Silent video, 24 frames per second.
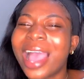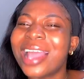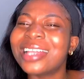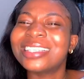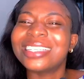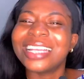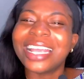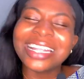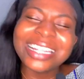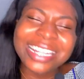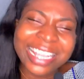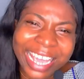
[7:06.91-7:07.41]
And
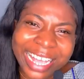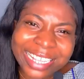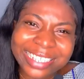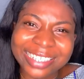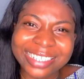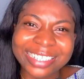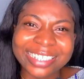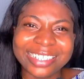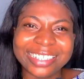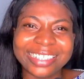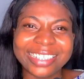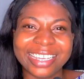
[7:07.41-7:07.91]
then
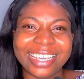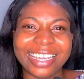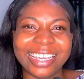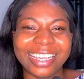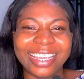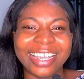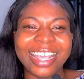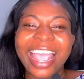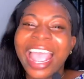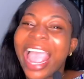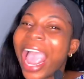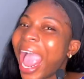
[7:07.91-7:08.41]

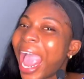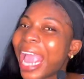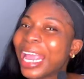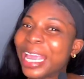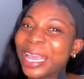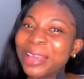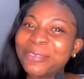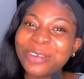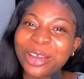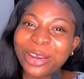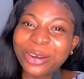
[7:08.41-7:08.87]
yesterday I came